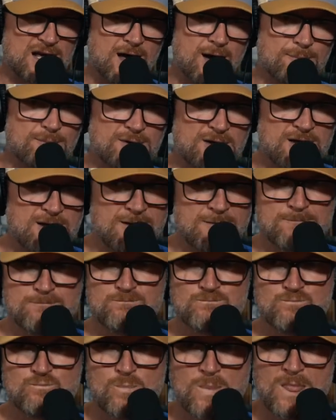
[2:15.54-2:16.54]
help
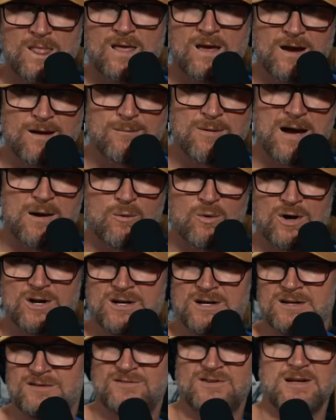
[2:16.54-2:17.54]
him. Everybody
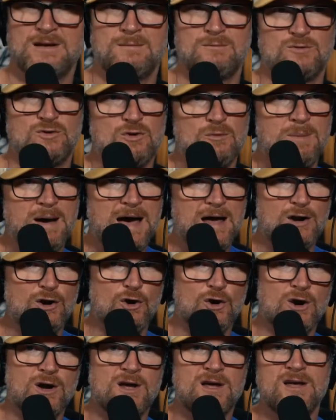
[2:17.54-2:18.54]
wanted to see him do
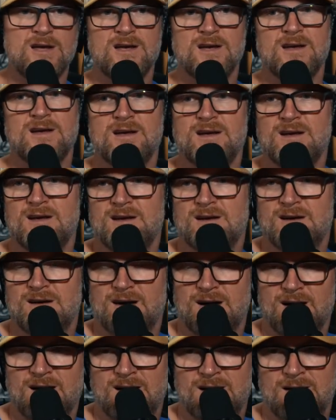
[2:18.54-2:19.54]
better.
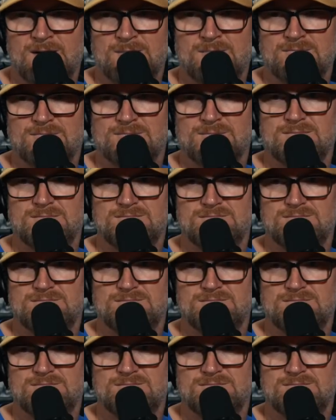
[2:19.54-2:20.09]
As